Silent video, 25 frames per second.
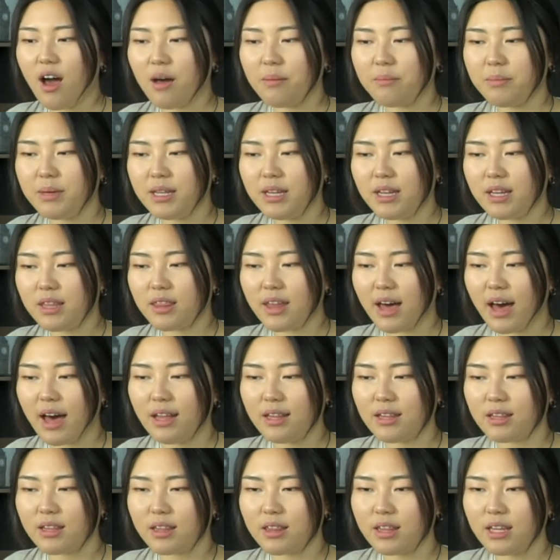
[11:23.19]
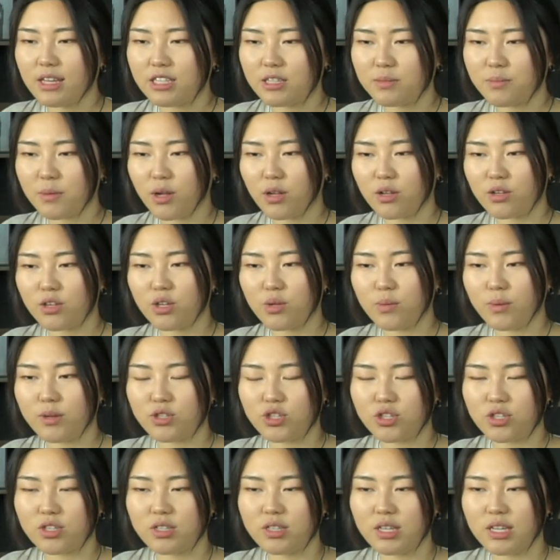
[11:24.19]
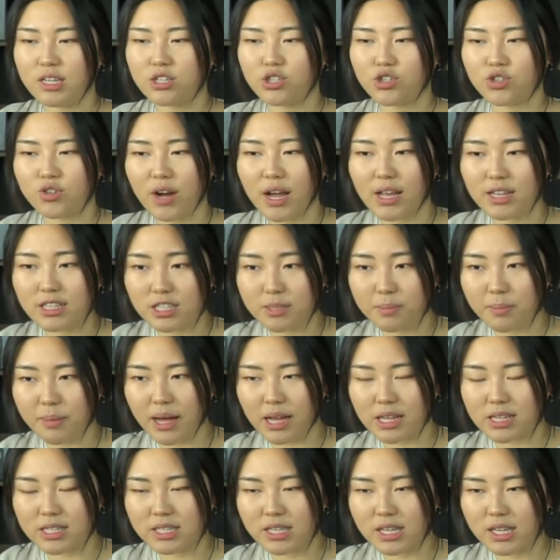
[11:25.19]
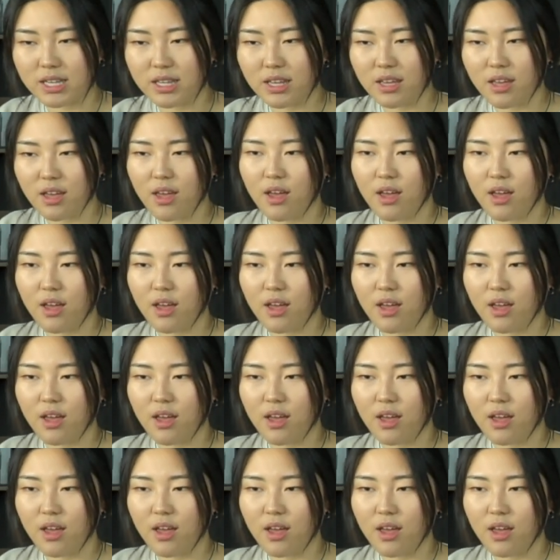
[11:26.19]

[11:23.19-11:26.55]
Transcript: meaning that this molecule, which is the transplatin,